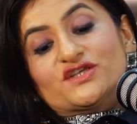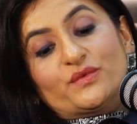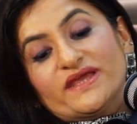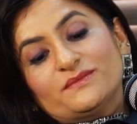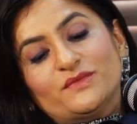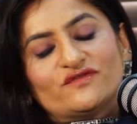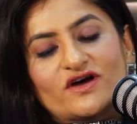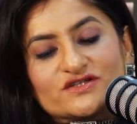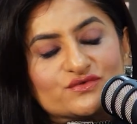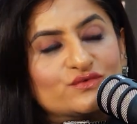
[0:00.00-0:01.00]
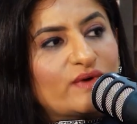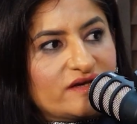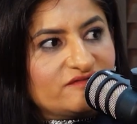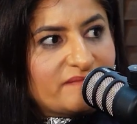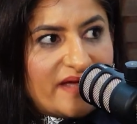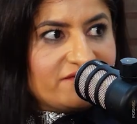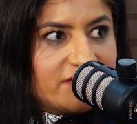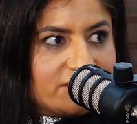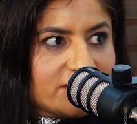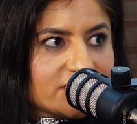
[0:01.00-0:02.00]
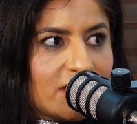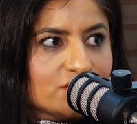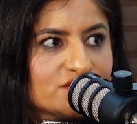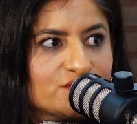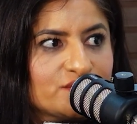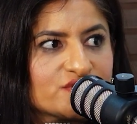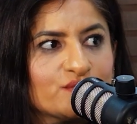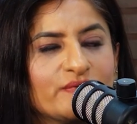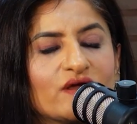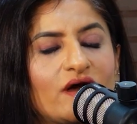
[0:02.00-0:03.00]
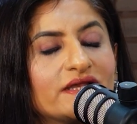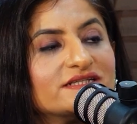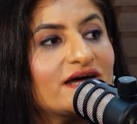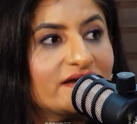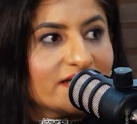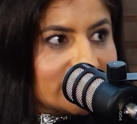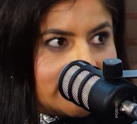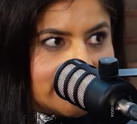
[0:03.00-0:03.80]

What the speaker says: So we'll move on to one of my favorite rounds, which we call it Direct Dil